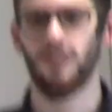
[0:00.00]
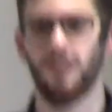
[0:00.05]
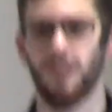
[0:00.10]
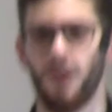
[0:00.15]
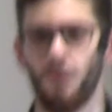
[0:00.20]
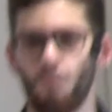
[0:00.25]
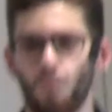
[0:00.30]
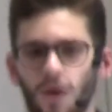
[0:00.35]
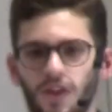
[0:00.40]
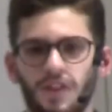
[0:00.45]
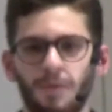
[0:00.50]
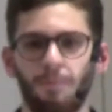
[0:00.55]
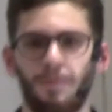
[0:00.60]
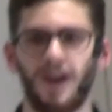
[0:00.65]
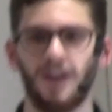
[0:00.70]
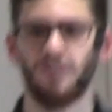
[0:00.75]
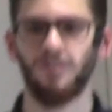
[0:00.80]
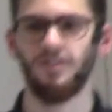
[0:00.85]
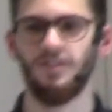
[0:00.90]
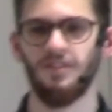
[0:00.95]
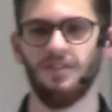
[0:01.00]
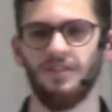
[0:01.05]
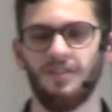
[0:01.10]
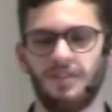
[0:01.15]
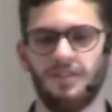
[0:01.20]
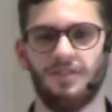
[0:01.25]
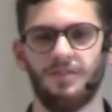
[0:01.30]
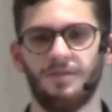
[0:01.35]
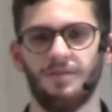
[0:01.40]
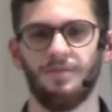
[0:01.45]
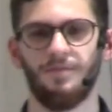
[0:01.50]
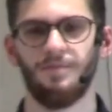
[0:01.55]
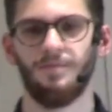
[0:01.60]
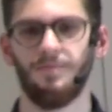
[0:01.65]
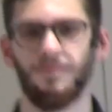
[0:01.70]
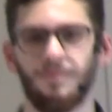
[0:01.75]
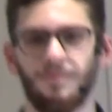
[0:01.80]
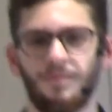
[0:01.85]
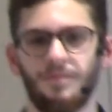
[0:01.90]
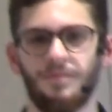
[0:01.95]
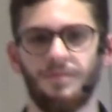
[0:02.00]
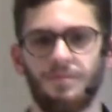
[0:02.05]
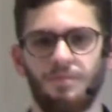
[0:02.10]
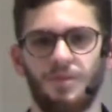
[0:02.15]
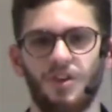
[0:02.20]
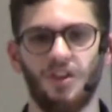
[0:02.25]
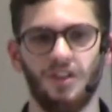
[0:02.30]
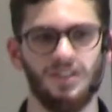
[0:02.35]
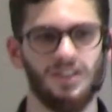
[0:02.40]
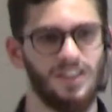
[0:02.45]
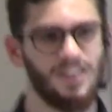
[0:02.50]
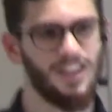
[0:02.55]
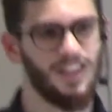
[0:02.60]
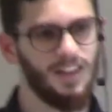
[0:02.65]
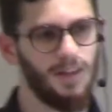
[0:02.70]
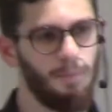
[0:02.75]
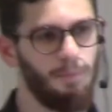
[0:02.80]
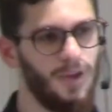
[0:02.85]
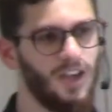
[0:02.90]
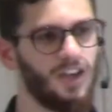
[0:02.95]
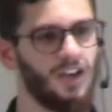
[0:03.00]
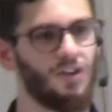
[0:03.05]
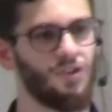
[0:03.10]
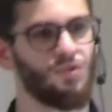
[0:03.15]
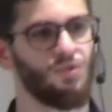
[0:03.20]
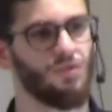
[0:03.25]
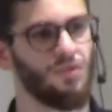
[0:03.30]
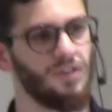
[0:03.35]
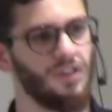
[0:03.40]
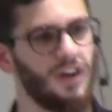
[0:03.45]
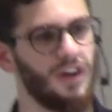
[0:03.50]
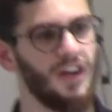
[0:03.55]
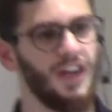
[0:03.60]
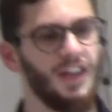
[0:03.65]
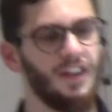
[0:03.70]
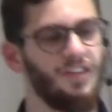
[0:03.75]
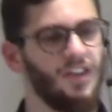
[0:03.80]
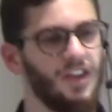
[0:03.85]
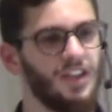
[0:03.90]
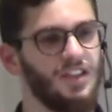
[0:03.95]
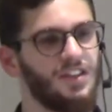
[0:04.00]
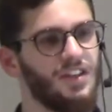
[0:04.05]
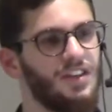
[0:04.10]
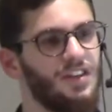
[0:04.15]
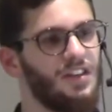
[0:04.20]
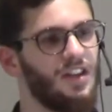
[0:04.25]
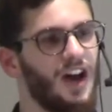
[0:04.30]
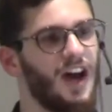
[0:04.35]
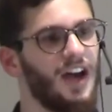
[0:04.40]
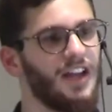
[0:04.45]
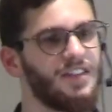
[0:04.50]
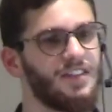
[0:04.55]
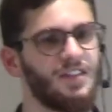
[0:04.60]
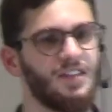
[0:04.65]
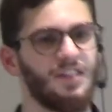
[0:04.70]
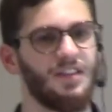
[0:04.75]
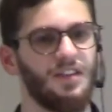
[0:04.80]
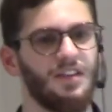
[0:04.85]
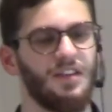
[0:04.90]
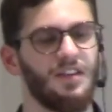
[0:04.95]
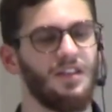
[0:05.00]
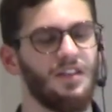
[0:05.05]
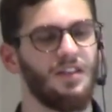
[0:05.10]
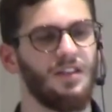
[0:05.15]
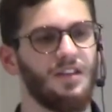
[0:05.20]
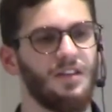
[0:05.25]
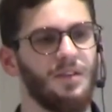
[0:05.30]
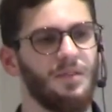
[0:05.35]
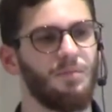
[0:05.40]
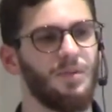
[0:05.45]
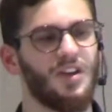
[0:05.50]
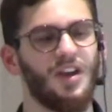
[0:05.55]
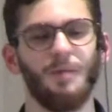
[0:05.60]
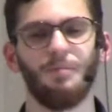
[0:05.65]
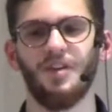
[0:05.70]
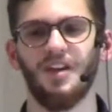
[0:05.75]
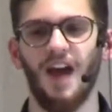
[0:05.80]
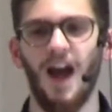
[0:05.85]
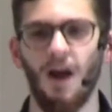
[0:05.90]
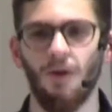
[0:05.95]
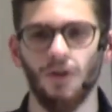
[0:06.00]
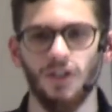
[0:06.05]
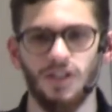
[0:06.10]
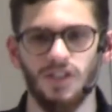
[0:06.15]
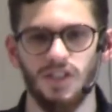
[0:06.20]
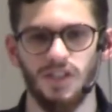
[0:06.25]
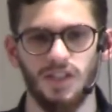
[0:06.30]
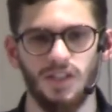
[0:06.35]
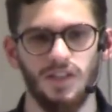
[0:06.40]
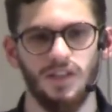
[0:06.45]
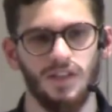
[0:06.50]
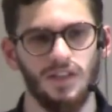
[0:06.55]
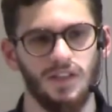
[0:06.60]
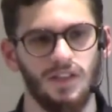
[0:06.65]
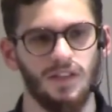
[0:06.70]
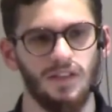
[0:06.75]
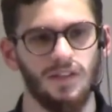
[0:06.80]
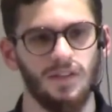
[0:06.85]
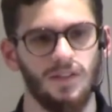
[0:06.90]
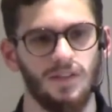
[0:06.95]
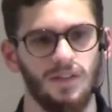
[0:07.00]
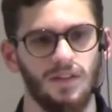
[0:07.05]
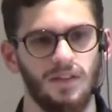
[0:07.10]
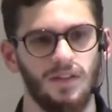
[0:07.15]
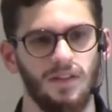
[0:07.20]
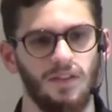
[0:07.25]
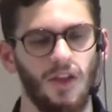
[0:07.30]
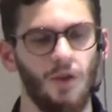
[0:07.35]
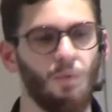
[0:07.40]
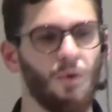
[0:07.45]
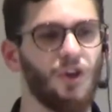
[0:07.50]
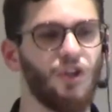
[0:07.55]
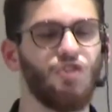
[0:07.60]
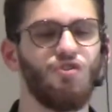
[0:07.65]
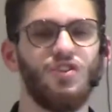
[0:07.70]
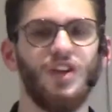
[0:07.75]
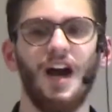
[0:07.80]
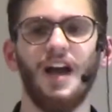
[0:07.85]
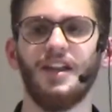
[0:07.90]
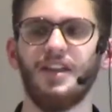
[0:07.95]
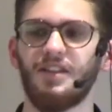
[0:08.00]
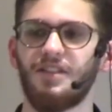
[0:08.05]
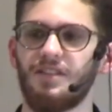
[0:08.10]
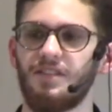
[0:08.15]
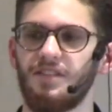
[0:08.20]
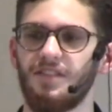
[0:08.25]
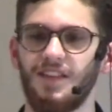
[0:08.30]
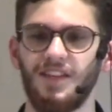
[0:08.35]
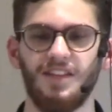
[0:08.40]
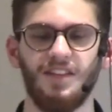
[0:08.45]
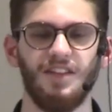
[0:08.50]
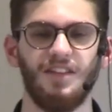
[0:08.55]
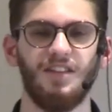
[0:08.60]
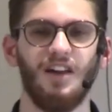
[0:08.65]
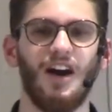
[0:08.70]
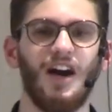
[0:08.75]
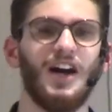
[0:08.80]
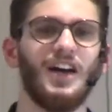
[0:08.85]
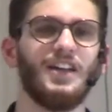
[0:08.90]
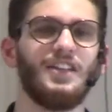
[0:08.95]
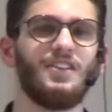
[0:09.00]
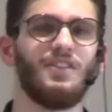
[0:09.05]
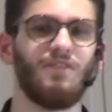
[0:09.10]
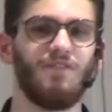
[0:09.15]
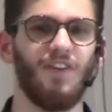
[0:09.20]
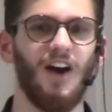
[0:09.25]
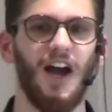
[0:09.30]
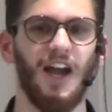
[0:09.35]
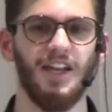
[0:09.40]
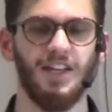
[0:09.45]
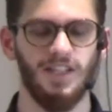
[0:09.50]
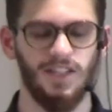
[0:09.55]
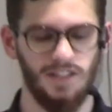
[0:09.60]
They won the battle. Because they said, Labbayka Rasulullah. They did not become cowards. They were united. They did not divide.